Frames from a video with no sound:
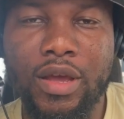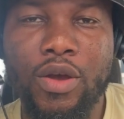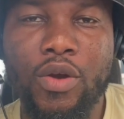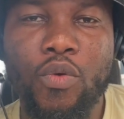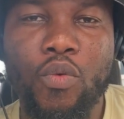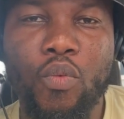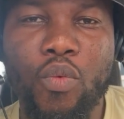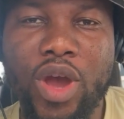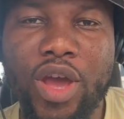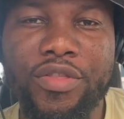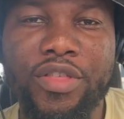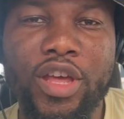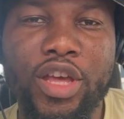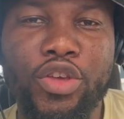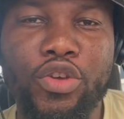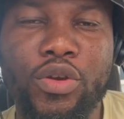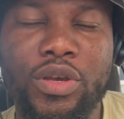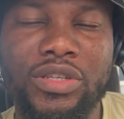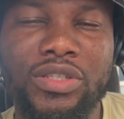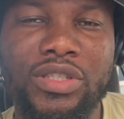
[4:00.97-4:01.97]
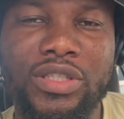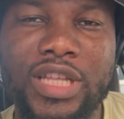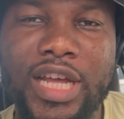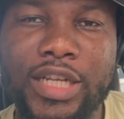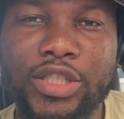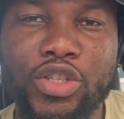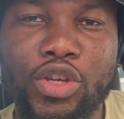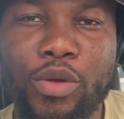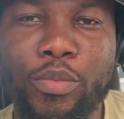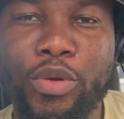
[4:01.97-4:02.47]
whether you're a
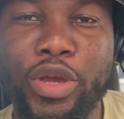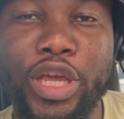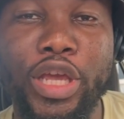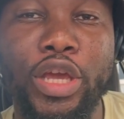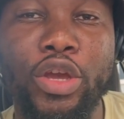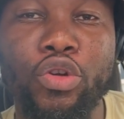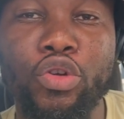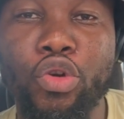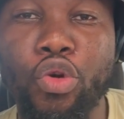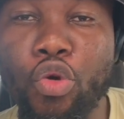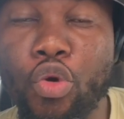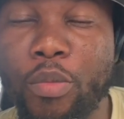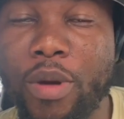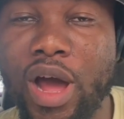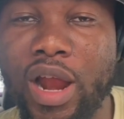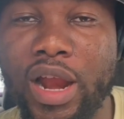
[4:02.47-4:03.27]
startup or a global